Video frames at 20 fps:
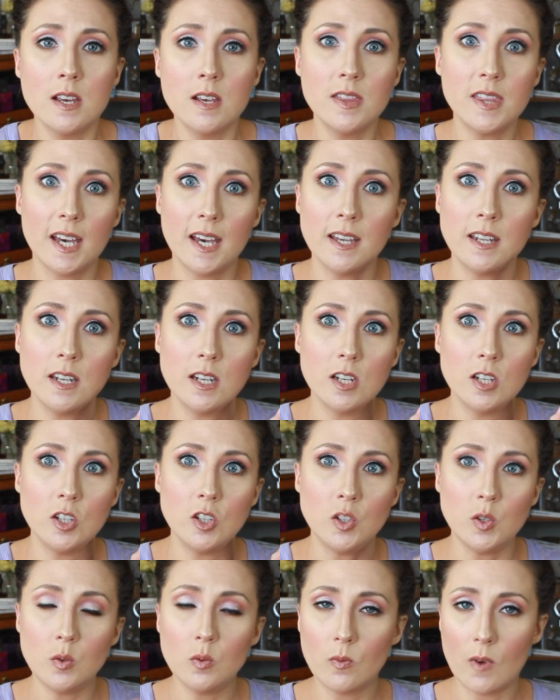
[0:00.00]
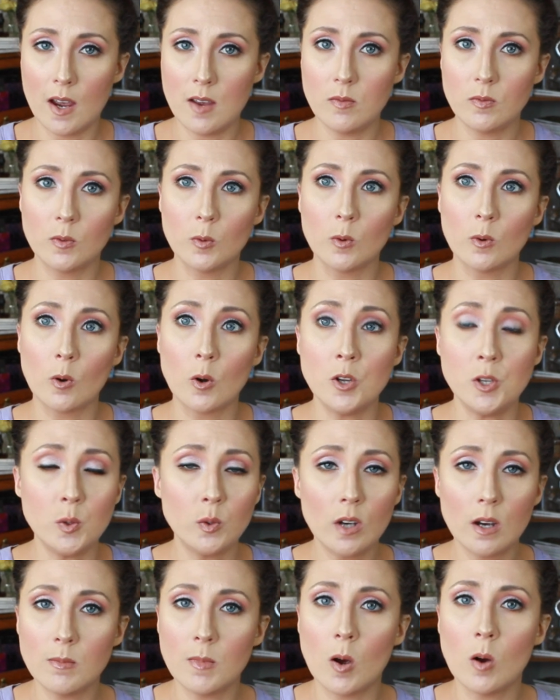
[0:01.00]
that you fight for or you
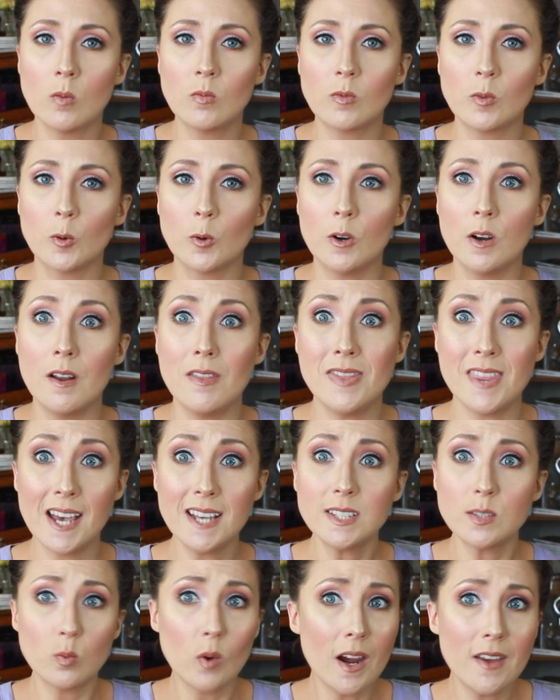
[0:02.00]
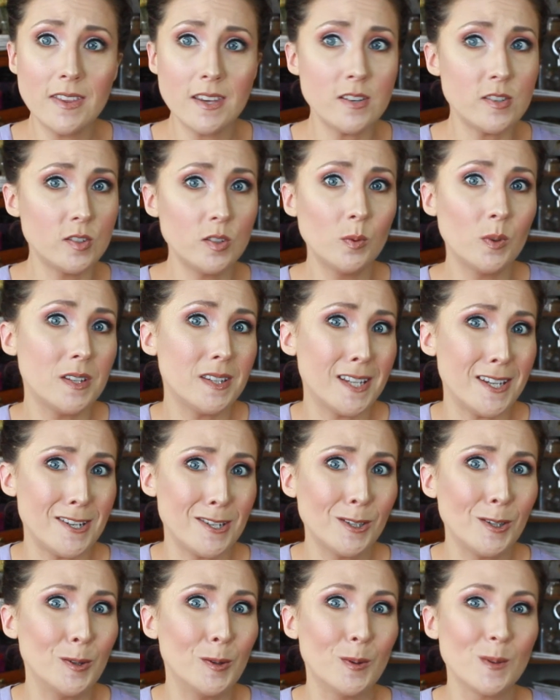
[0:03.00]
come home for, that's why they do what they
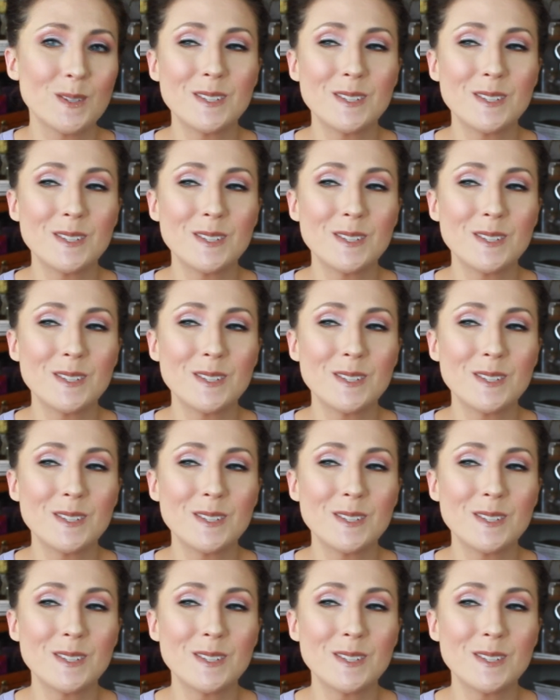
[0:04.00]
do.